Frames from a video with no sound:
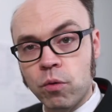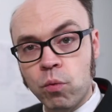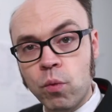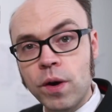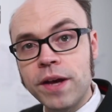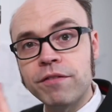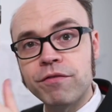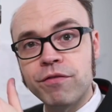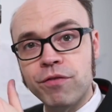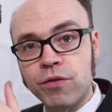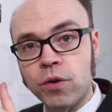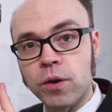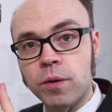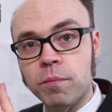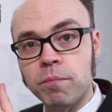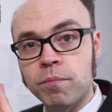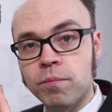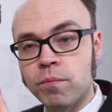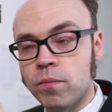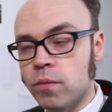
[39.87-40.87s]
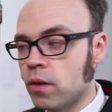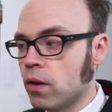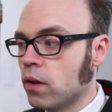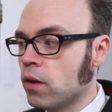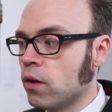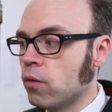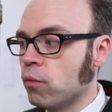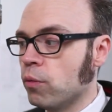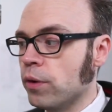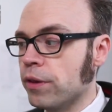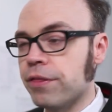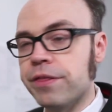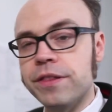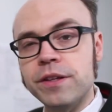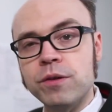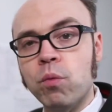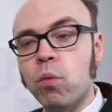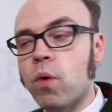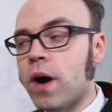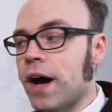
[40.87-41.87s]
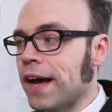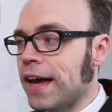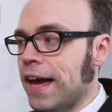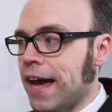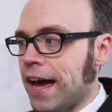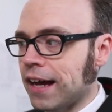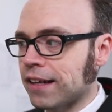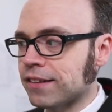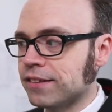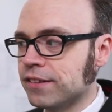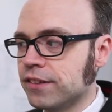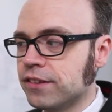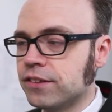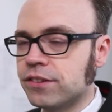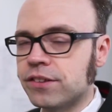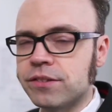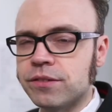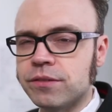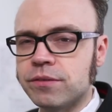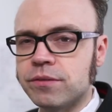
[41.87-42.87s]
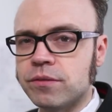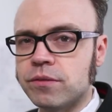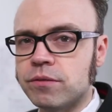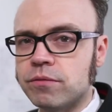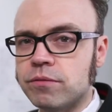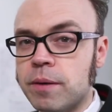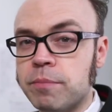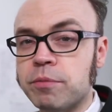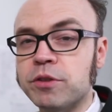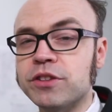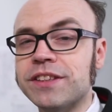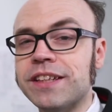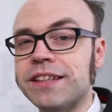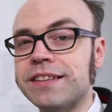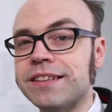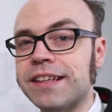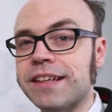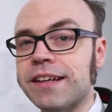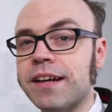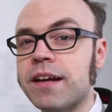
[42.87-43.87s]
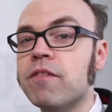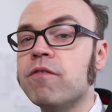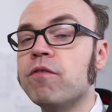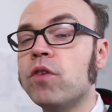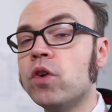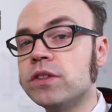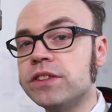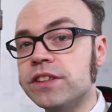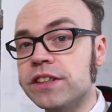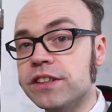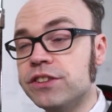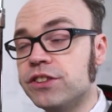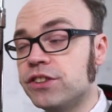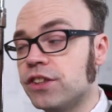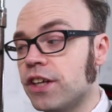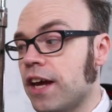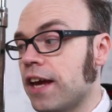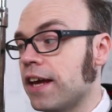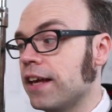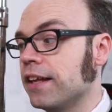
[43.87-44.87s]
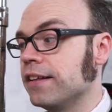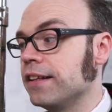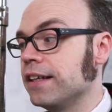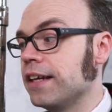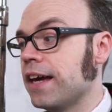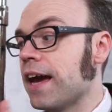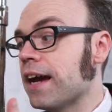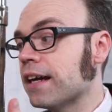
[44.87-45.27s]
a waveform, with the y-axis representing voltage and the